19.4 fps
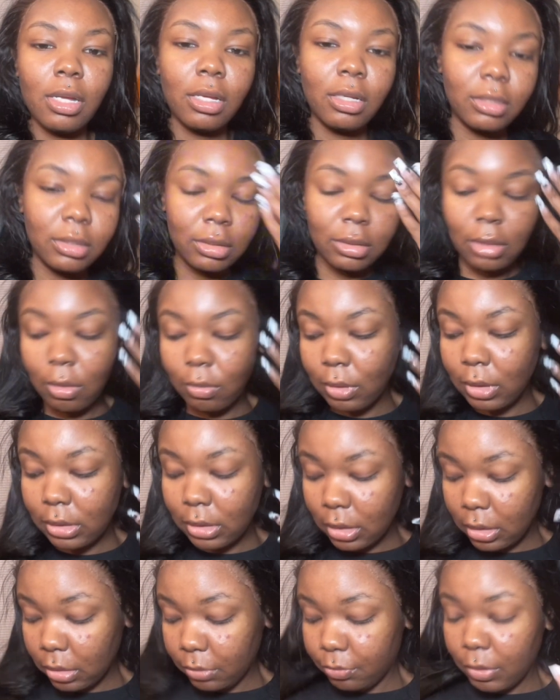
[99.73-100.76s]
So this
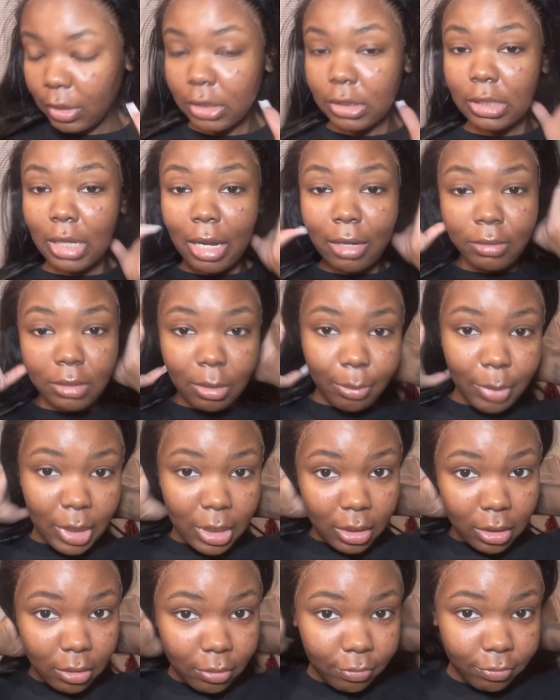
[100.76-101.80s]
is fresh out the
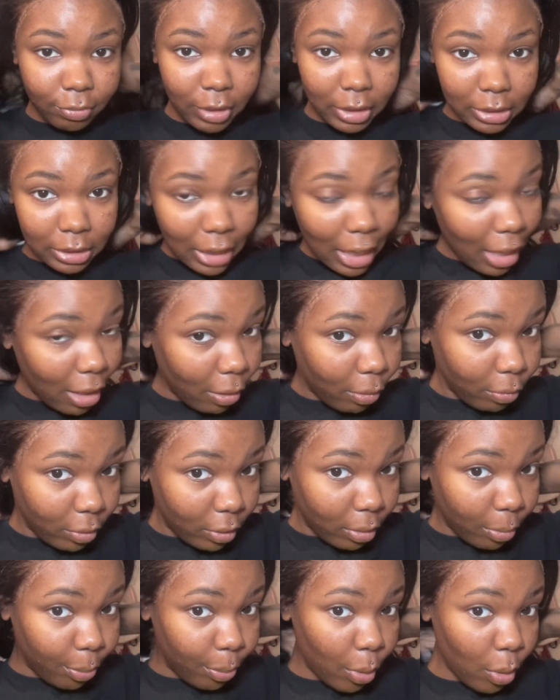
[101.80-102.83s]
bun, fresh out
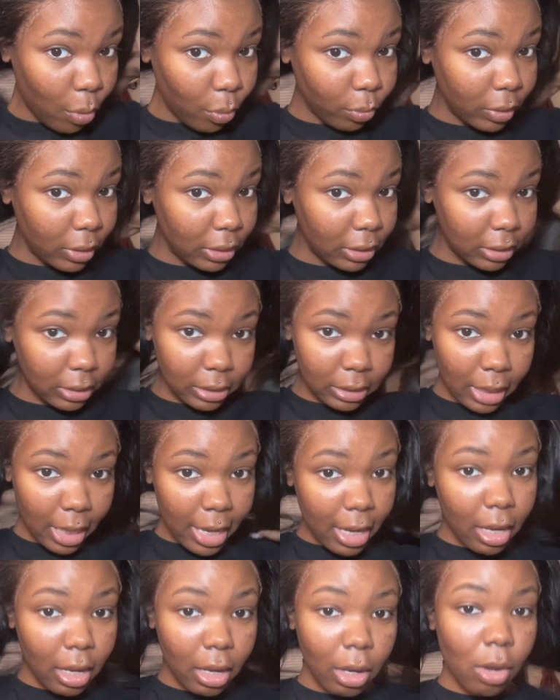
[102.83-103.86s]
the
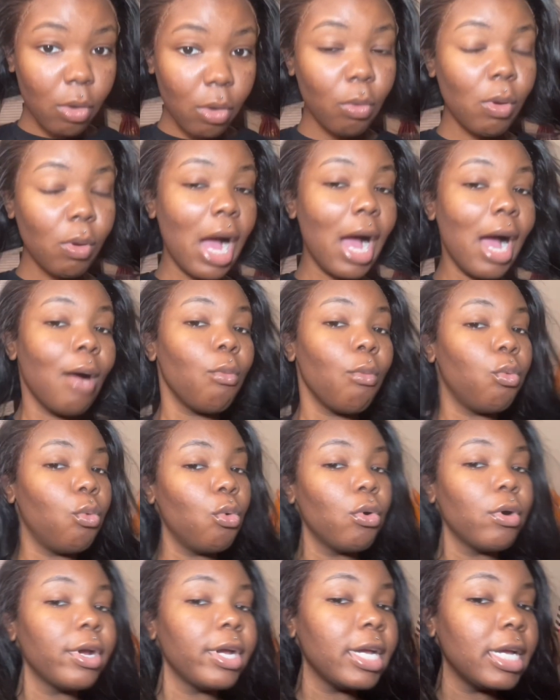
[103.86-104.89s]
ponytail. I
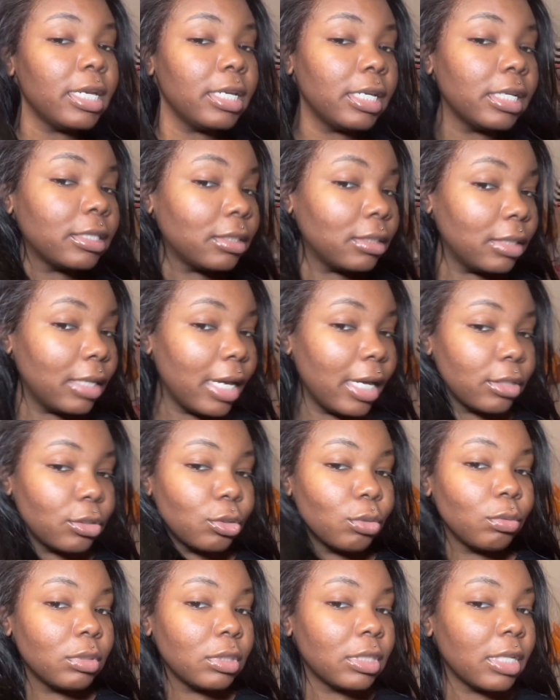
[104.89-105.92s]
wore it in its
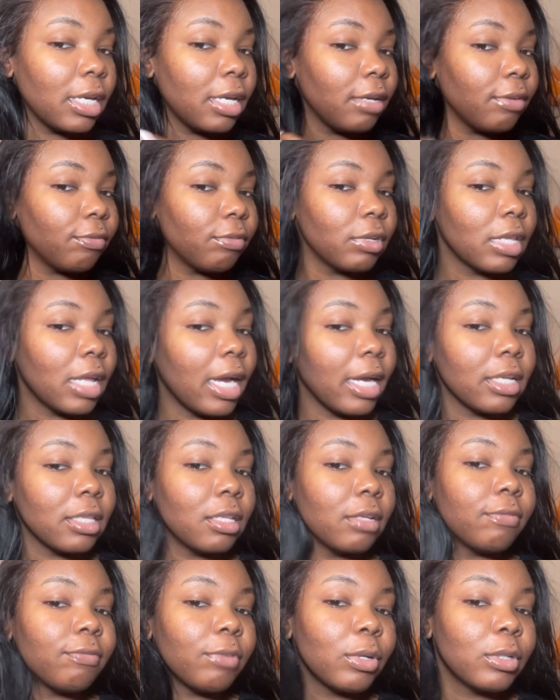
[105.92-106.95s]
natural state for like
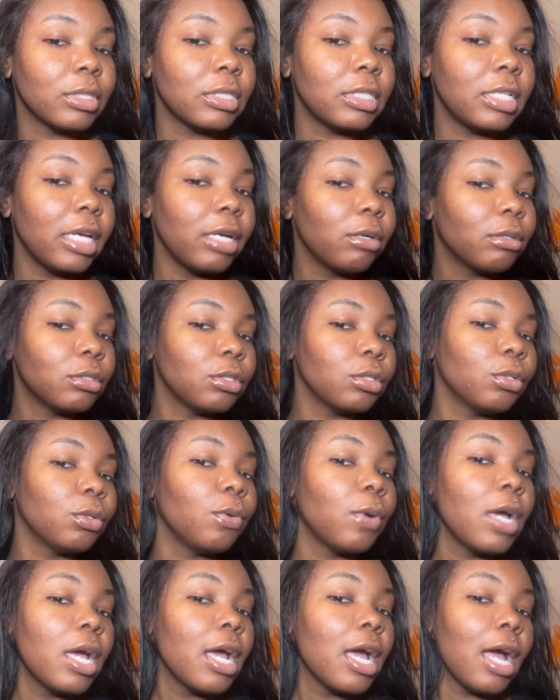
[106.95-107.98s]
the first day or
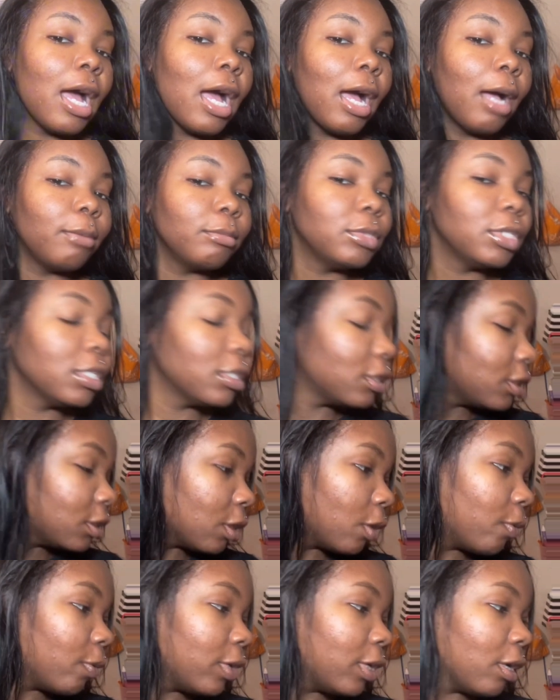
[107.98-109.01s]
two. I'm just
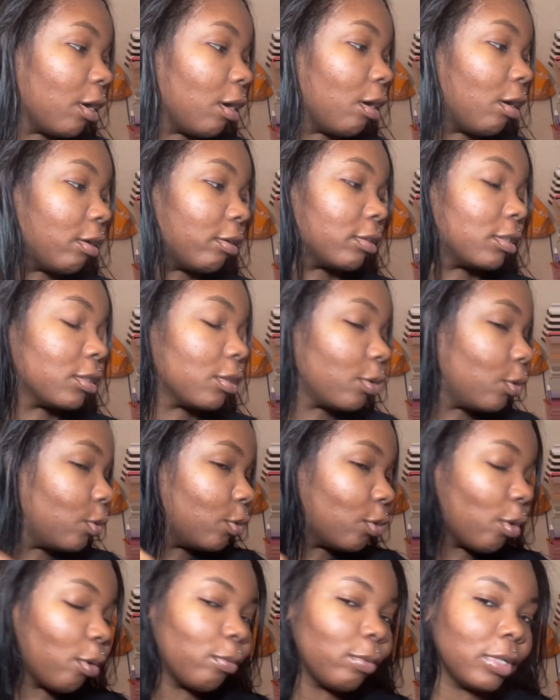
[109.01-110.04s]
showing y'all so you
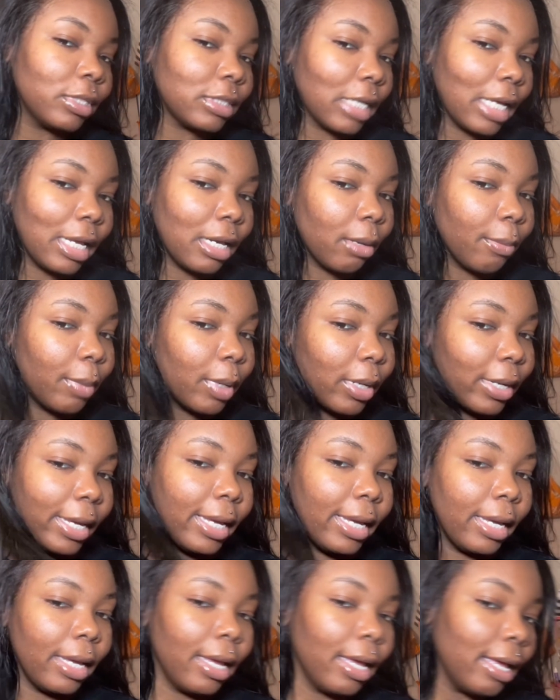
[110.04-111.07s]
know it's in a
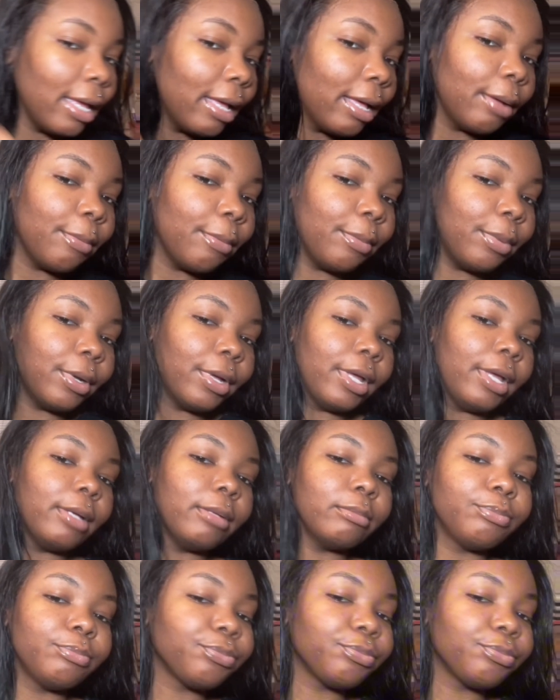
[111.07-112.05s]
bun, but